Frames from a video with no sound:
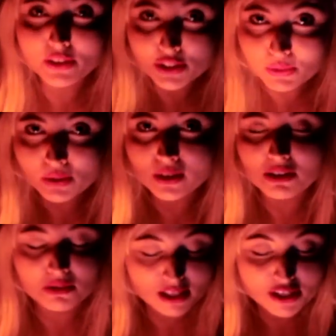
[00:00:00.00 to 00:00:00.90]
really cool. I
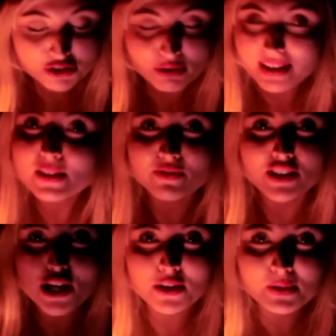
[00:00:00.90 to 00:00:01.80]
really enjoy his
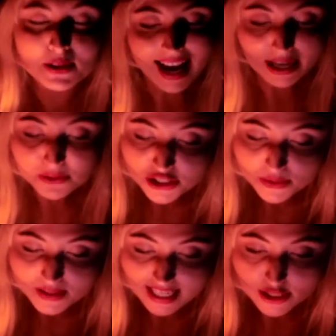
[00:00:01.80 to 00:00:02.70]
videos. How do you
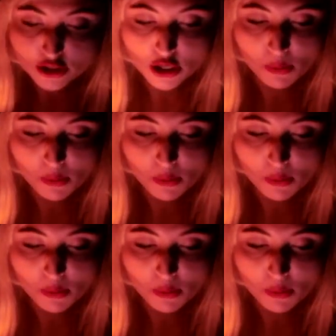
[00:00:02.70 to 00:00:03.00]
stay so